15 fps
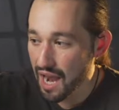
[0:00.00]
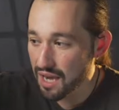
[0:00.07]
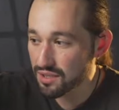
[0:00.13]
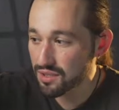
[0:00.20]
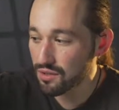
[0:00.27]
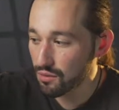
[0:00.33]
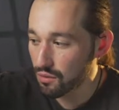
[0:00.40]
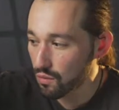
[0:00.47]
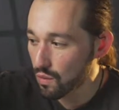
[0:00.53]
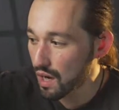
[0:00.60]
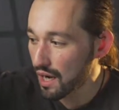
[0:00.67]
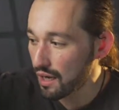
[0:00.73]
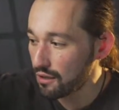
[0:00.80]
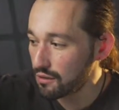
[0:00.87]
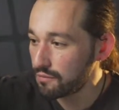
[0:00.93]
you a
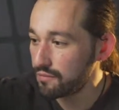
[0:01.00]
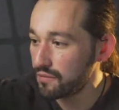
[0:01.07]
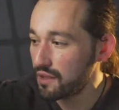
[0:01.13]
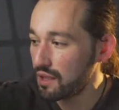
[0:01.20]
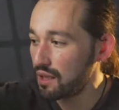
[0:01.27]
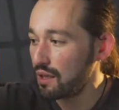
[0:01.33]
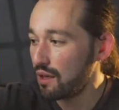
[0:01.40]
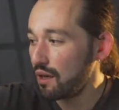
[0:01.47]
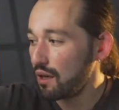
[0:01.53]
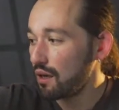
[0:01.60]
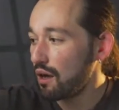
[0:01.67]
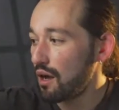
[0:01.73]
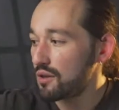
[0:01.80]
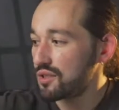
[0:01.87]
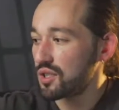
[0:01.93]
while.
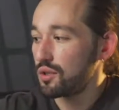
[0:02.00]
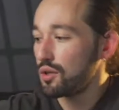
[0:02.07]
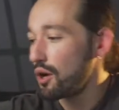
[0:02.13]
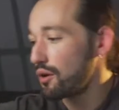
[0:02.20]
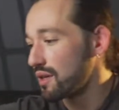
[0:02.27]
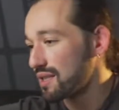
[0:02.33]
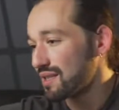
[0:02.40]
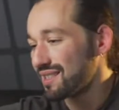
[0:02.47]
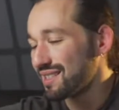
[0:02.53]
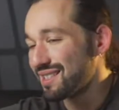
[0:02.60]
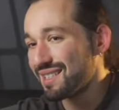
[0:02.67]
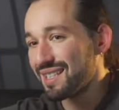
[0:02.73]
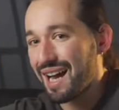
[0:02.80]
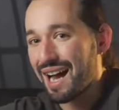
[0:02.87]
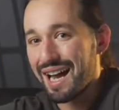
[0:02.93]
Also notice the
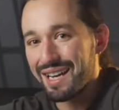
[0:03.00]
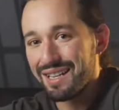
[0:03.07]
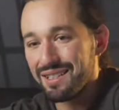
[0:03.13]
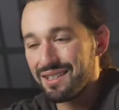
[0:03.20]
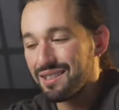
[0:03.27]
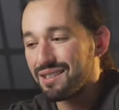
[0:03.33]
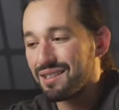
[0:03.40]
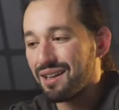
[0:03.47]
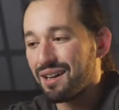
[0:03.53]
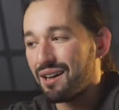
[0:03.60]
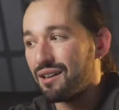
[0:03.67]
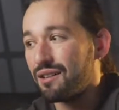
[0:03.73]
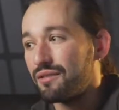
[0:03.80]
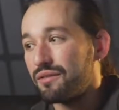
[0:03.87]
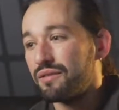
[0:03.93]
size
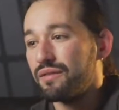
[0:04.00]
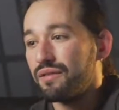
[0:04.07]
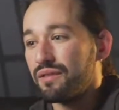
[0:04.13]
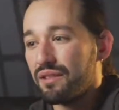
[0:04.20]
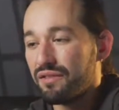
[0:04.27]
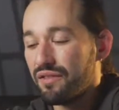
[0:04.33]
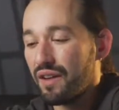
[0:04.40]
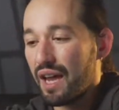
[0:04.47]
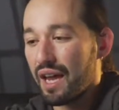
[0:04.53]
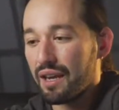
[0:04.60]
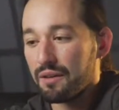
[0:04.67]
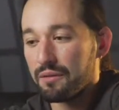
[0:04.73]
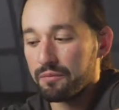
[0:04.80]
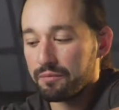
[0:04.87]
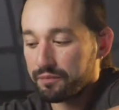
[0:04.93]
of the fan.
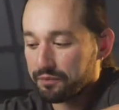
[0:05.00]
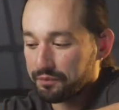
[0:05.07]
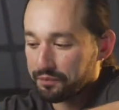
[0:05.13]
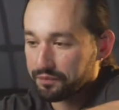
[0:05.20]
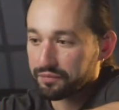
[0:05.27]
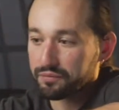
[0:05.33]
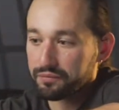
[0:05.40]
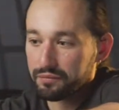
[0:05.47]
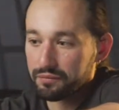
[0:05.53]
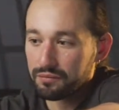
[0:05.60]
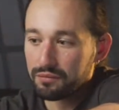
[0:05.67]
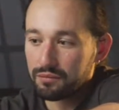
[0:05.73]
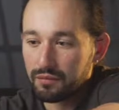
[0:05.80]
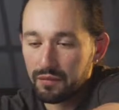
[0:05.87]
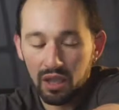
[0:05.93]

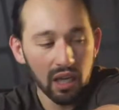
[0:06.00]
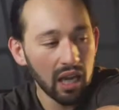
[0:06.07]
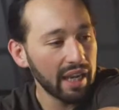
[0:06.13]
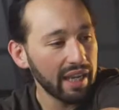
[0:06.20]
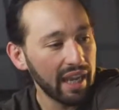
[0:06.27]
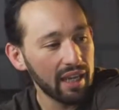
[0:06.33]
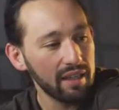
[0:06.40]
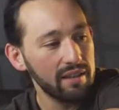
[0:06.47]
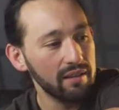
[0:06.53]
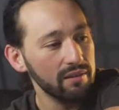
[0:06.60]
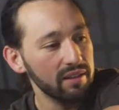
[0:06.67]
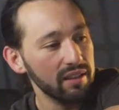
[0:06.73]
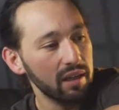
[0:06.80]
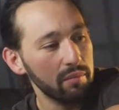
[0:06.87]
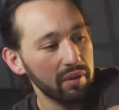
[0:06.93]
I can't tilt it
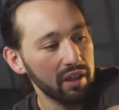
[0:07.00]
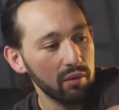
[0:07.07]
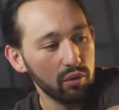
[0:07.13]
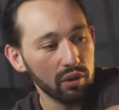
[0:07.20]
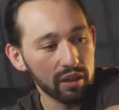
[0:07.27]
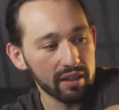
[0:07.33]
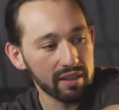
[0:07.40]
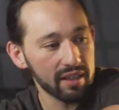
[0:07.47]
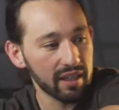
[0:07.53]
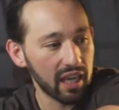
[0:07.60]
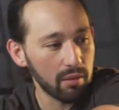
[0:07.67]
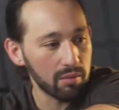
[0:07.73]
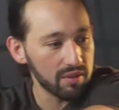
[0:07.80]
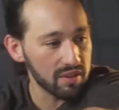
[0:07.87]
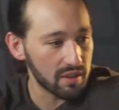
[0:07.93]
up anymore because the
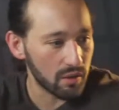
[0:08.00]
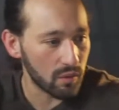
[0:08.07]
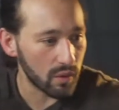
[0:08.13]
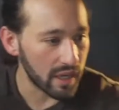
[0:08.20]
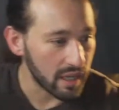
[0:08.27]
cable's in the way.